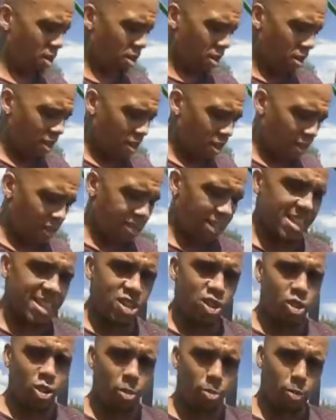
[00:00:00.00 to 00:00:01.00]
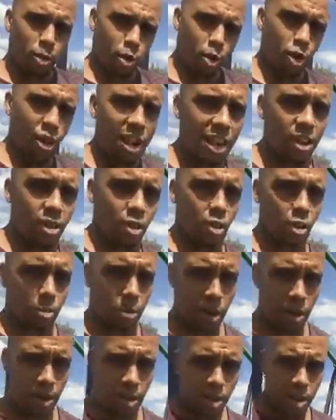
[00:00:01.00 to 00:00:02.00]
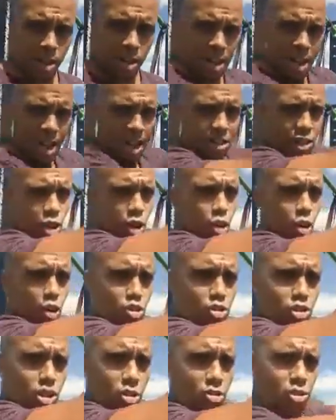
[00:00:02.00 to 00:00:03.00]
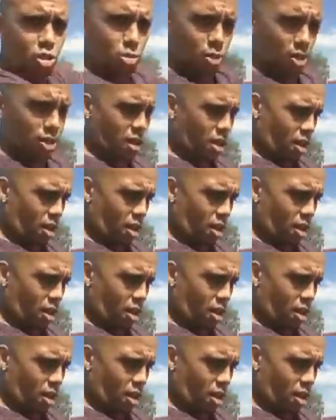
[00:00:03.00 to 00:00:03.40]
knees up or leg up, and you're also doing a